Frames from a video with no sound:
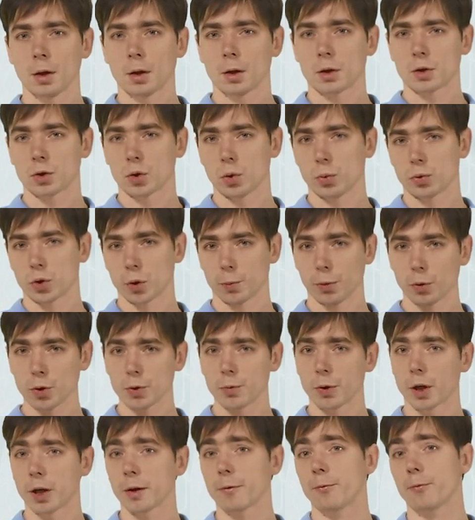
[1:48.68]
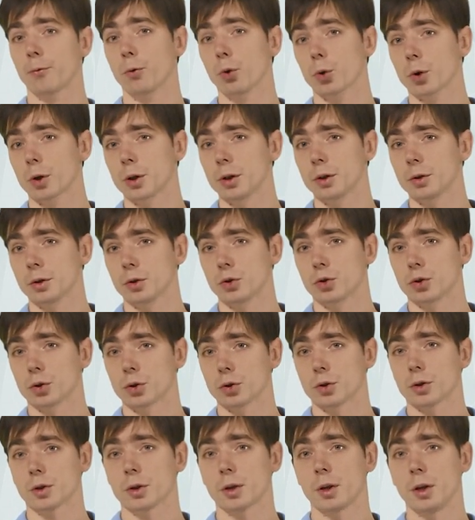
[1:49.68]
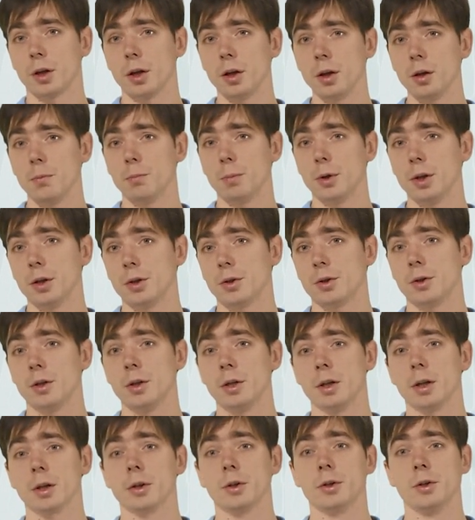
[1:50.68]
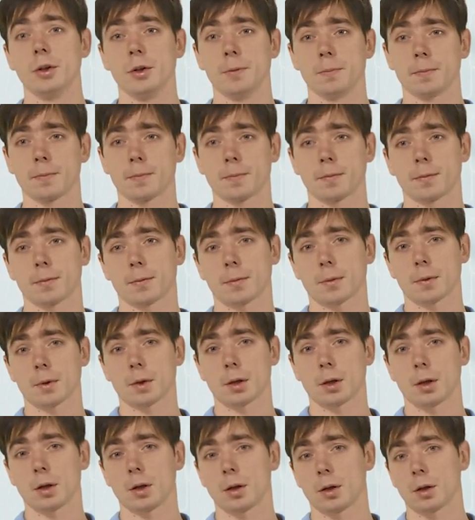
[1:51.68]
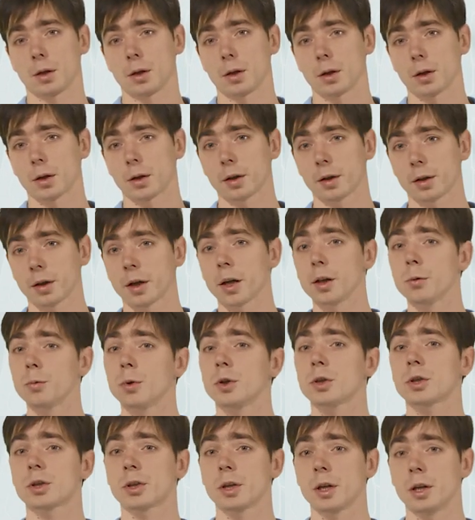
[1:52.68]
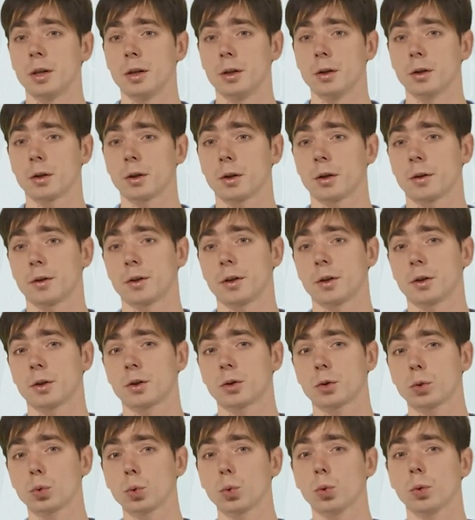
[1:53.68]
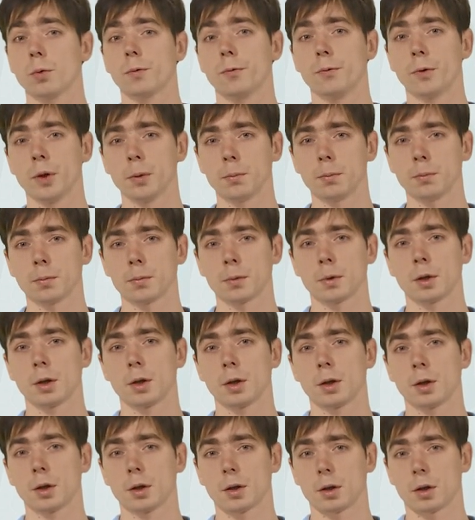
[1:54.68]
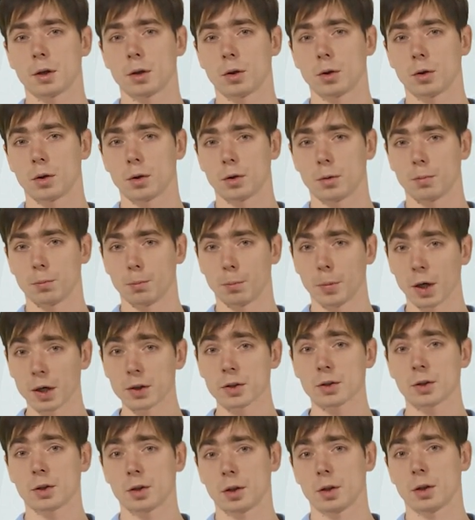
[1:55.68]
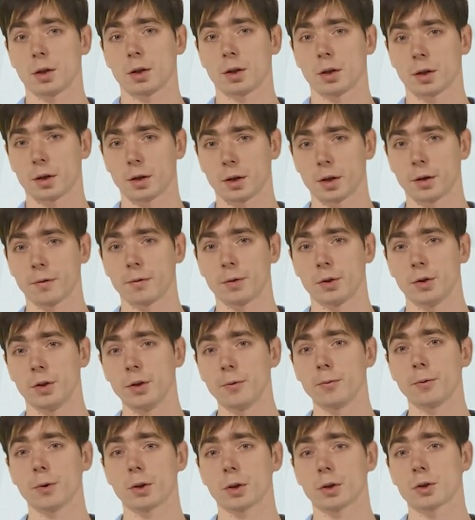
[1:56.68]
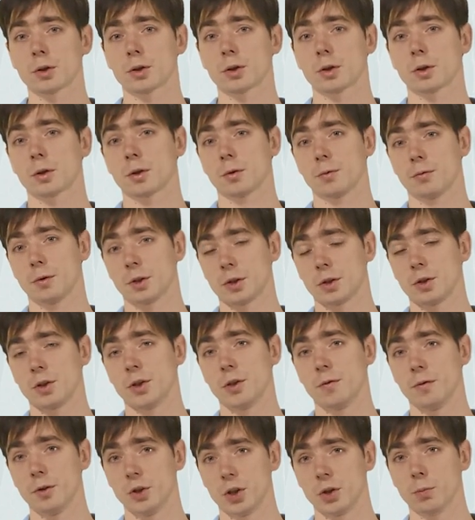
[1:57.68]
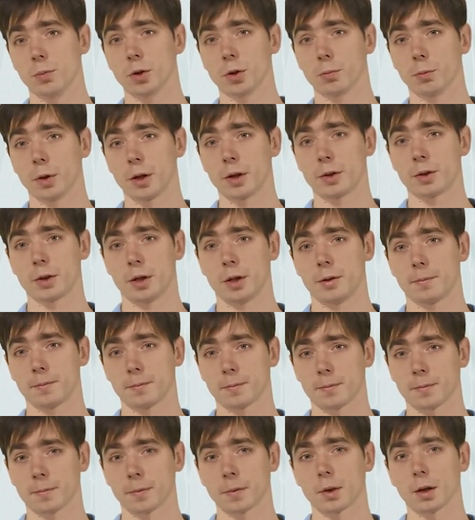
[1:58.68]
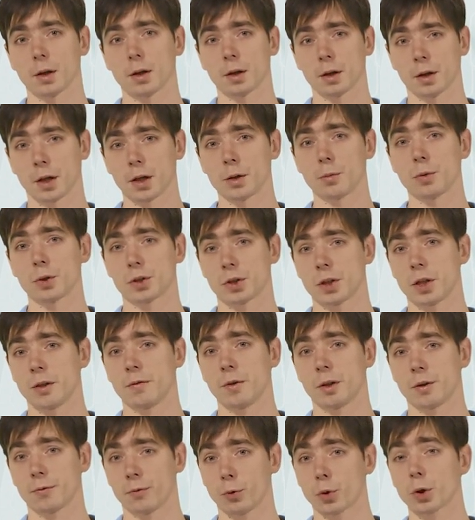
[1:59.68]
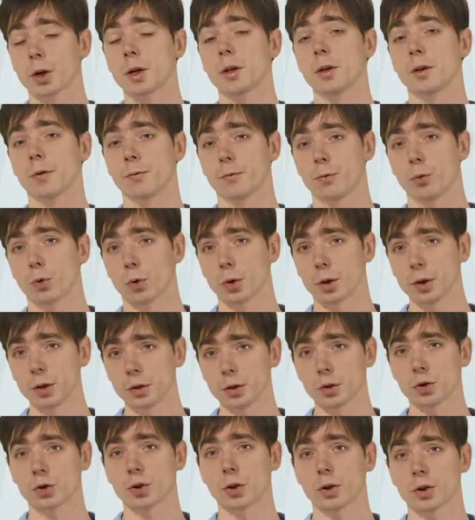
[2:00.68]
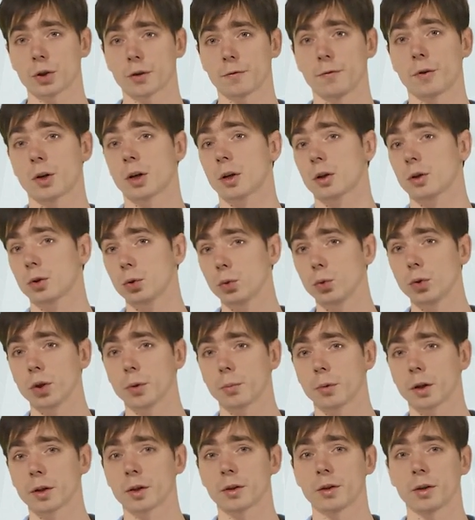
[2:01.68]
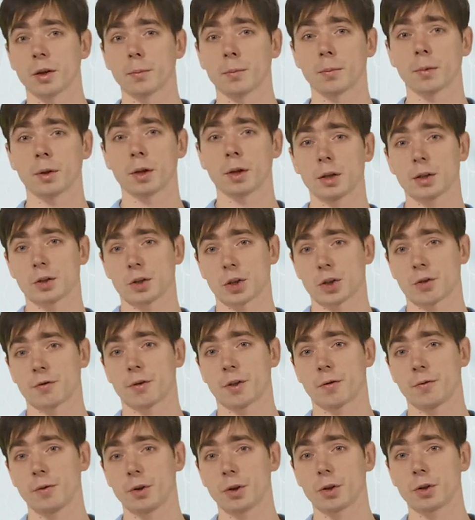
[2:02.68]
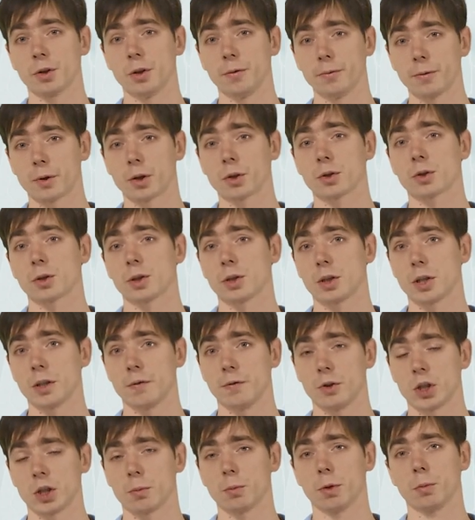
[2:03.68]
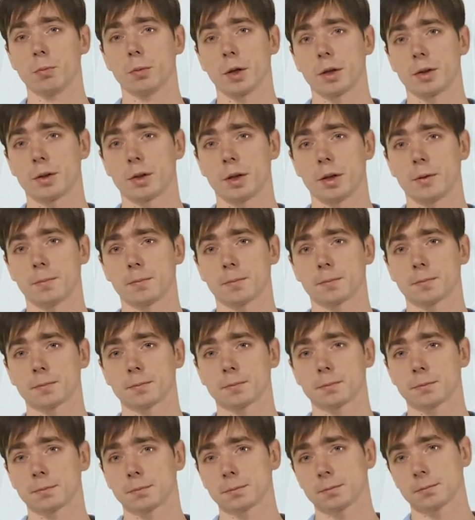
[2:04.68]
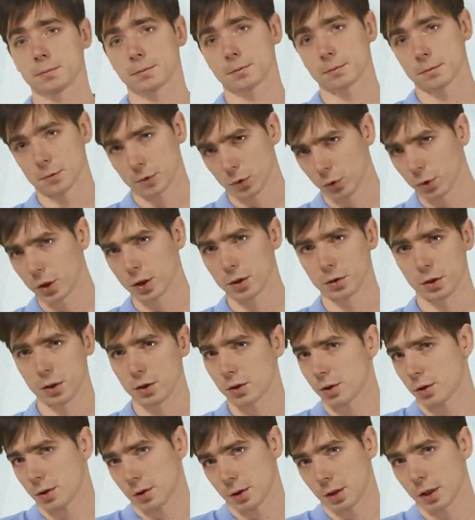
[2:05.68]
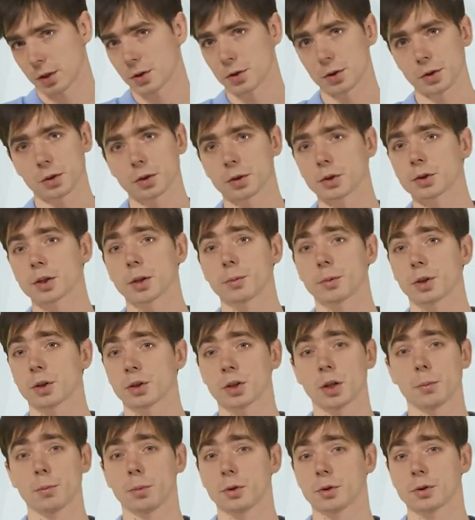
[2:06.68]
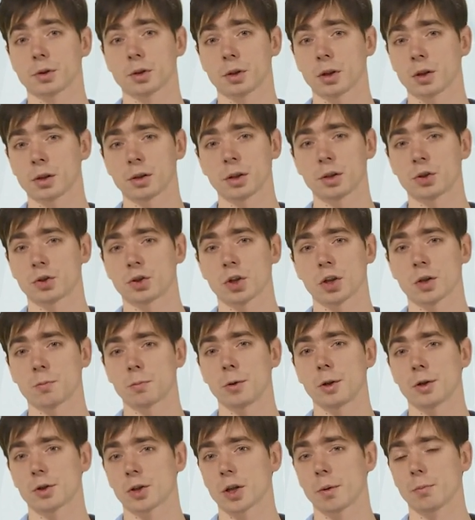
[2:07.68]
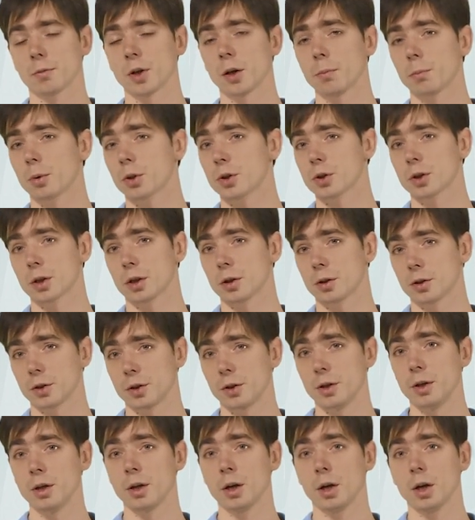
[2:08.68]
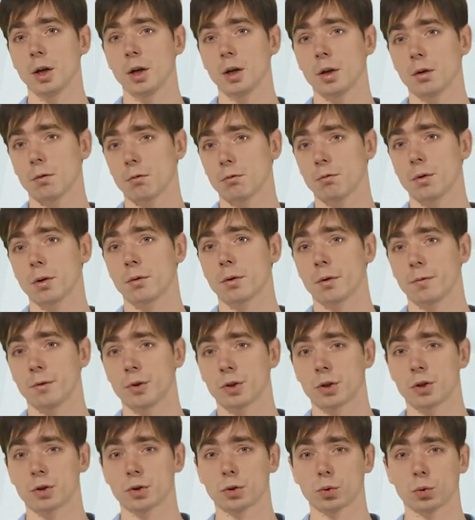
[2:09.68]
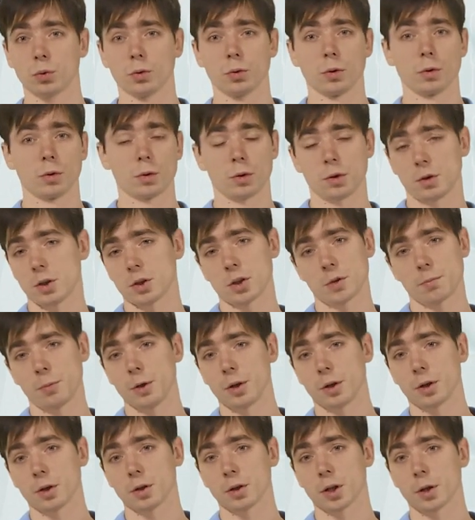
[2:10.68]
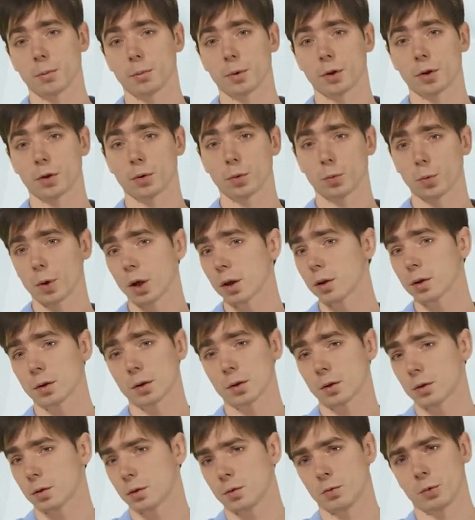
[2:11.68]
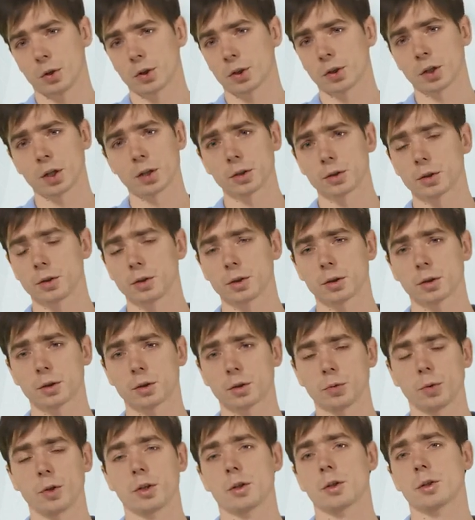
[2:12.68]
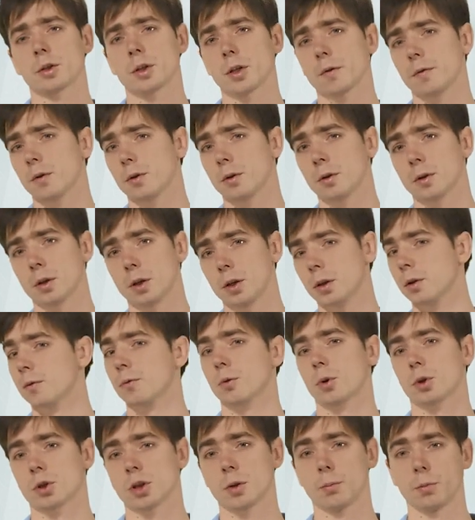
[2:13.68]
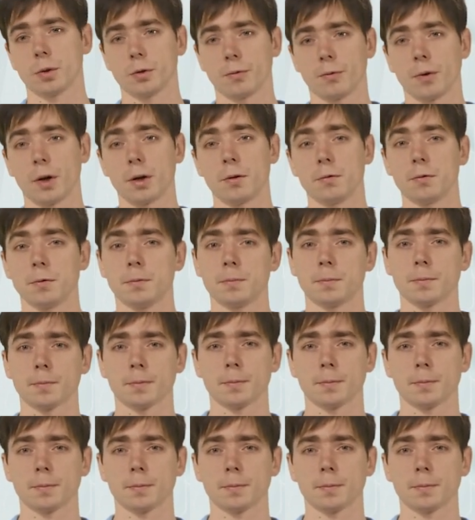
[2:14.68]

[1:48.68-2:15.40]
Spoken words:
So suppose we have 4 integers, a, b, c, and d. Can we say that 2 of them must have a difference that is divisible by 3? Can we say that for any 4 integers there are 2 among them such that their difference is divisible by 3? Okay, let's consider some examples. Let's just pick some numbers and see whether this is true or not. Let's pick number 1, 100, 27, and for example 5.